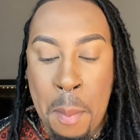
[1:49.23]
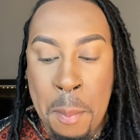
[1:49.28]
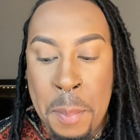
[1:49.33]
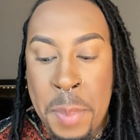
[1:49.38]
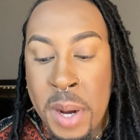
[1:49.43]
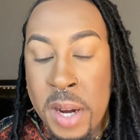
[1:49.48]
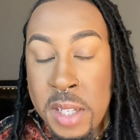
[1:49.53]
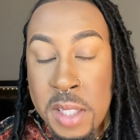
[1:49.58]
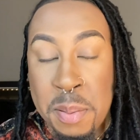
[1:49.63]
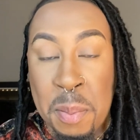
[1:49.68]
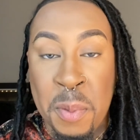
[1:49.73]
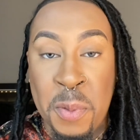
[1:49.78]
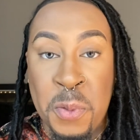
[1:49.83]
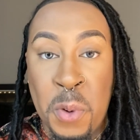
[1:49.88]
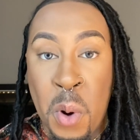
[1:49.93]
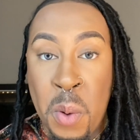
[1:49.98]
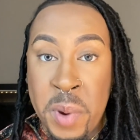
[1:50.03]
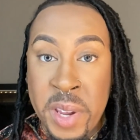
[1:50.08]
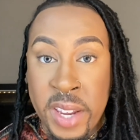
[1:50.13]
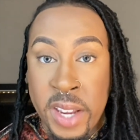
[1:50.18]
But
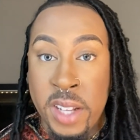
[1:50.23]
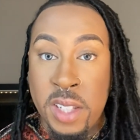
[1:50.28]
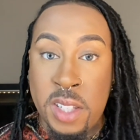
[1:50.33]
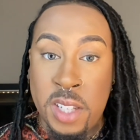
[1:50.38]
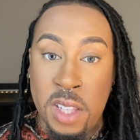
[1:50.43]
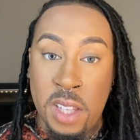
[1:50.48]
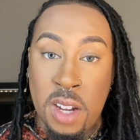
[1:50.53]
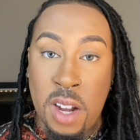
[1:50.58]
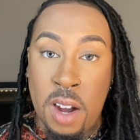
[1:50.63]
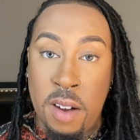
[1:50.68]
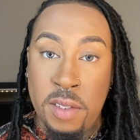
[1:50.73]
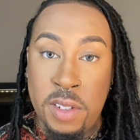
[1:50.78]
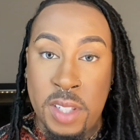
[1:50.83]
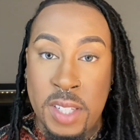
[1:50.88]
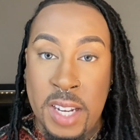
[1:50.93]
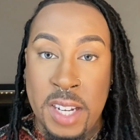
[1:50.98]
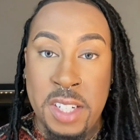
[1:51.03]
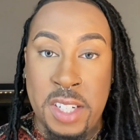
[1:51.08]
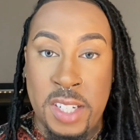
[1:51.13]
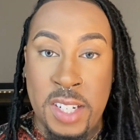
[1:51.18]
before we get into the
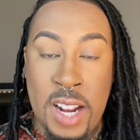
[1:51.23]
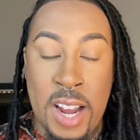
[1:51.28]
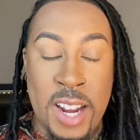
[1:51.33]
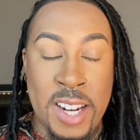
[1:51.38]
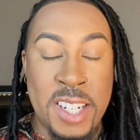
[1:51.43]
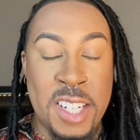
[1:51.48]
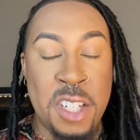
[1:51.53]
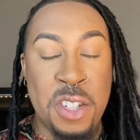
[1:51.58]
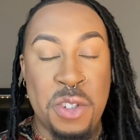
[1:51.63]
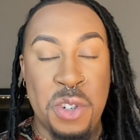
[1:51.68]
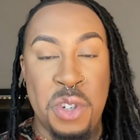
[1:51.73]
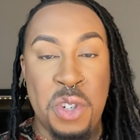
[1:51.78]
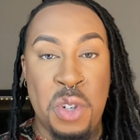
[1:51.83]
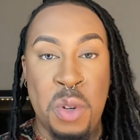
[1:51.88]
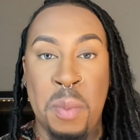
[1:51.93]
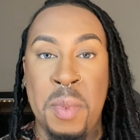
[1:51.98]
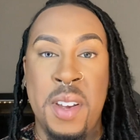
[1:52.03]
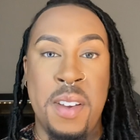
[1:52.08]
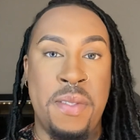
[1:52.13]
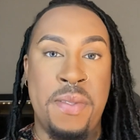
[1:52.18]
conversation, I need you to do
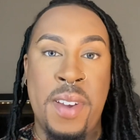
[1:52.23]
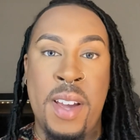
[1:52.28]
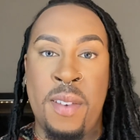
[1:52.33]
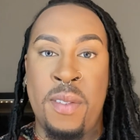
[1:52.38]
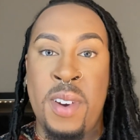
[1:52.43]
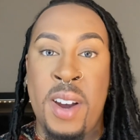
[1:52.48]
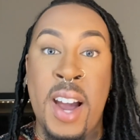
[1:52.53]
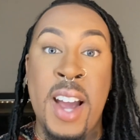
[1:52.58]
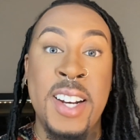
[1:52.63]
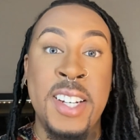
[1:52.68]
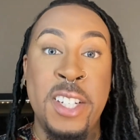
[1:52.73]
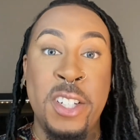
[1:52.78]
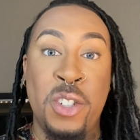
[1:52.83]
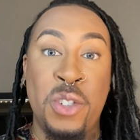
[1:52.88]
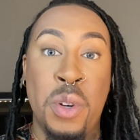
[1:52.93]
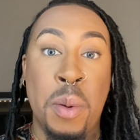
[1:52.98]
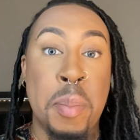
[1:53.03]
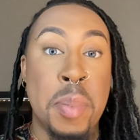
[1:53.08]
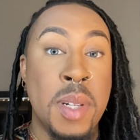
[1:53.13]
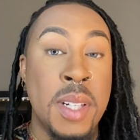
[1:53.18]
me a favor. I need you
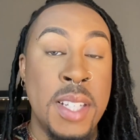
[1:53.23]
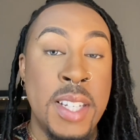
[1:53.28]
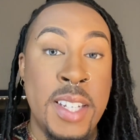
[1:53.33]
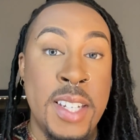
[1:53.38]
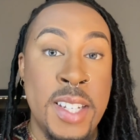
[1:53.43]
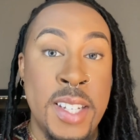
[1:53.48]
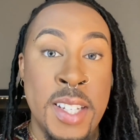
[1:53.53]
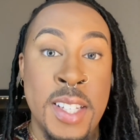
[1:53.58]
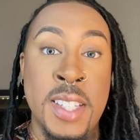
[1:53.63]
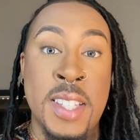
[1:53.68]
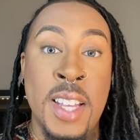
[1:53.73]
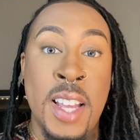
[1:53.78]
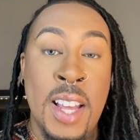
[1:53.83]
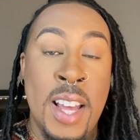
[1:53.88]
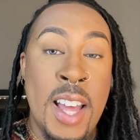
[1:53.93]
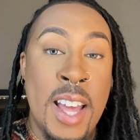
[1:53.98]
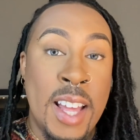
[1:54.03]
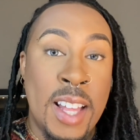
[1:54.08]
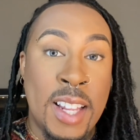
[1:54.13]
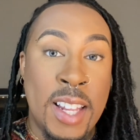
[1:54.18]
to please
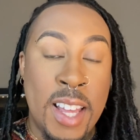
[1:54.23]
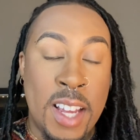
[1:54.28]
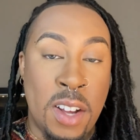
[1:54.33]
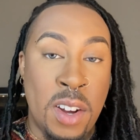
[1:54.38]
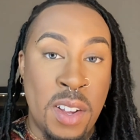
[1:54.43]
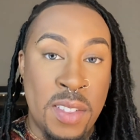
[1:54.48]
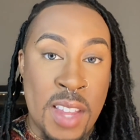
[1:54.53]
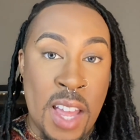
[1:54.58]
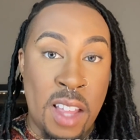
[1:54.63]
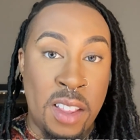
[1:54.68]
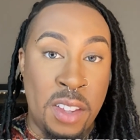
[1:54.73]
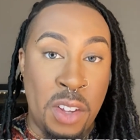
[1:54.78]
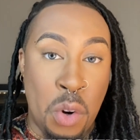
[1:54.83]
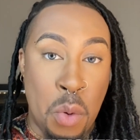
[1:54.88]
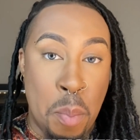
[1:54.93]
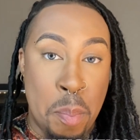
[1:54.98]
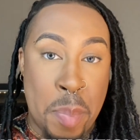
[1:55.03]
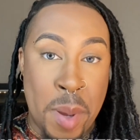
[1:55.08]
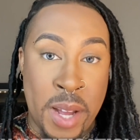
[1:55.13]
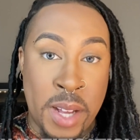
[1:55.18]
click on that little
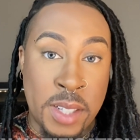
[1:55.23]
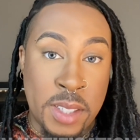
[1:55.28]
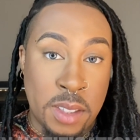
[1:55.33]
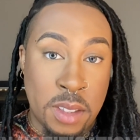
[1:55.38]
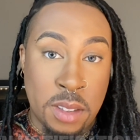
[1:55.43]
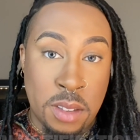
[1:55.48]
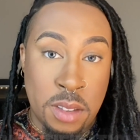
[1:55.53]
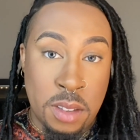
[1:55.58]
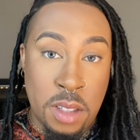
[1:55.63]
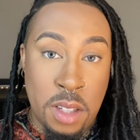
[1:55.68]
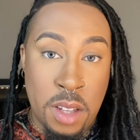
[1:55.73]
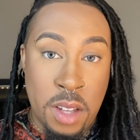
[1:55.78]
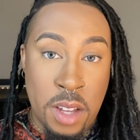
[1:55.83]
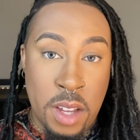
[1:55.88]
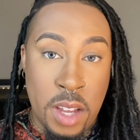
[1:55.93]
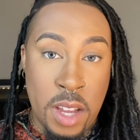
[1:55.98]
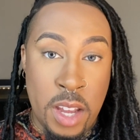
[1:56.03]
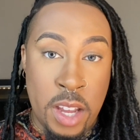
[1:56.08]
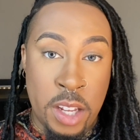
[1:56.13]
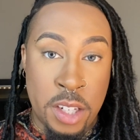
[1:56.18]
bell
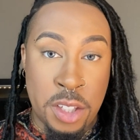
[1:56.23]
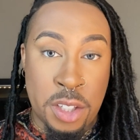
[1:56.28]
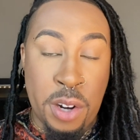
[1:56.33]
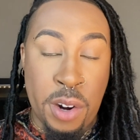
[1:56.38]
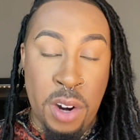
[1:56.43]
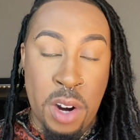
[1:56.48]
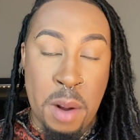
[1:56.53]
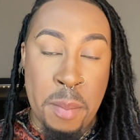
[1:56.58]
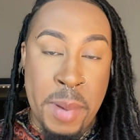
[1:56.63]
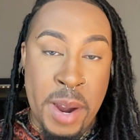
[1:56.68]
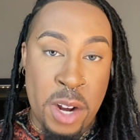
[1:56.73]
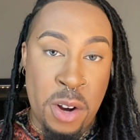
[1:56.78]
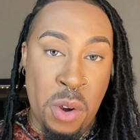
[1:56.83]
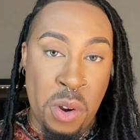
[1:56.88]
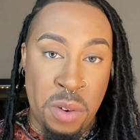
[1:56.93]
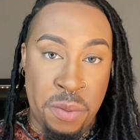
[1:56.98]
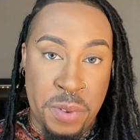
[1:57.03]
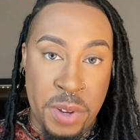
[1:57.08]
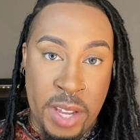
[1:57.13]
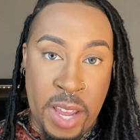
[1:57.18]
and turn on my
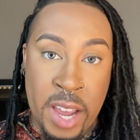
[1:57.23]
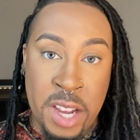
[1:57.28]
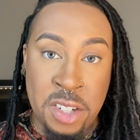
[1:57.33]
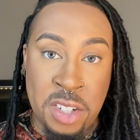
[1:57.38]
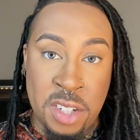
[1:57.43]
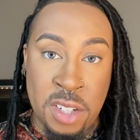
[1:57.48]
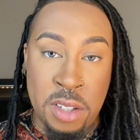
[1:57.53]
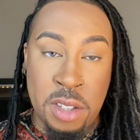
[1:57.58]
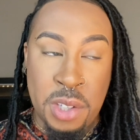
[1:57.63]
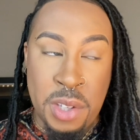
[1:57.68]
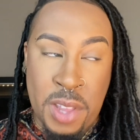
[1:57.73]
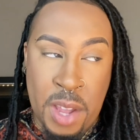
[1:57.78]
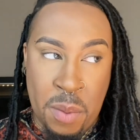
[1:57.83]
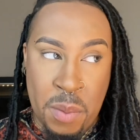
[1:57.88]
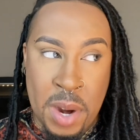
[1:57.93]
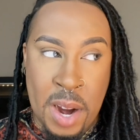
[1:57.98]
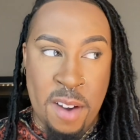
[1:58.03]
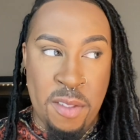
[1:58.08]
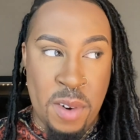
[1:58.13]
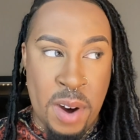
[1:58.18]
notifications so that
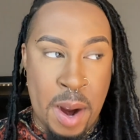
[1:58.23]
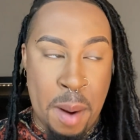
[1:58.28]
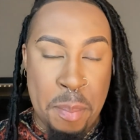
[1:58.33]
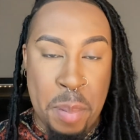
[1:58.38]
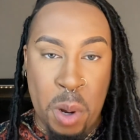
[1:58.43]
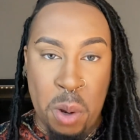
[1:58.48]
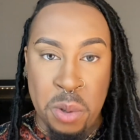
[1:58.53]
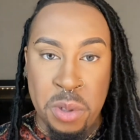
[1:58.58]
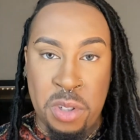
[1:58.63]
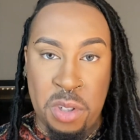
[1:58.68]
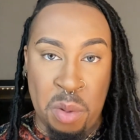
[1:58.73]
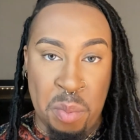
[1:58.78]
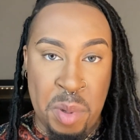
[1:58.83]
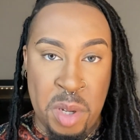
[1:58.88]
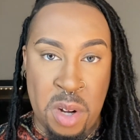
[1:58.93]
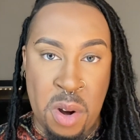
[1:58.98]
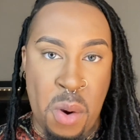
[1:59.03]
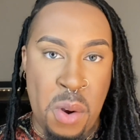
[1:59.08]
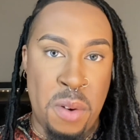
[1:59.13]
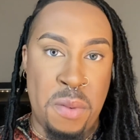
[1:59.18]
whenever I post, you'll be
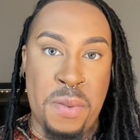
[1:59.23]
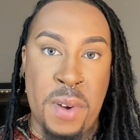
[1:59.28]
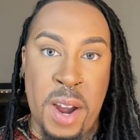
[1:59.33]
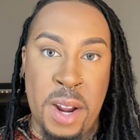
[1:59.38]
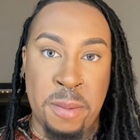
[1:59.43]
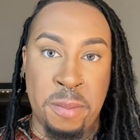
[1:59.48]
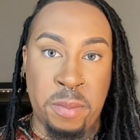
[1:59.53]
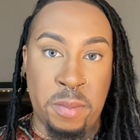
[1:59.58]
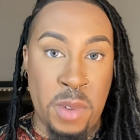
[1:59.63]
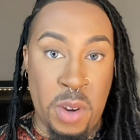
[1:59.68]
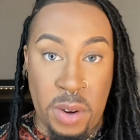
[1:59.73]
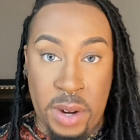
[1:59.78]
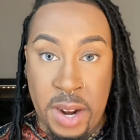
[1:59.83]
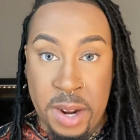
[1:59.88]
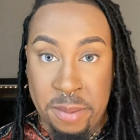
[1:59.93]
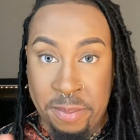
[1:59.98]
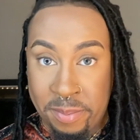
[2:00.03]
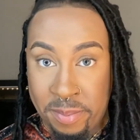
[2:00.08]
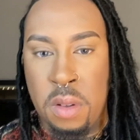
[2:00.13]
notified. Okay?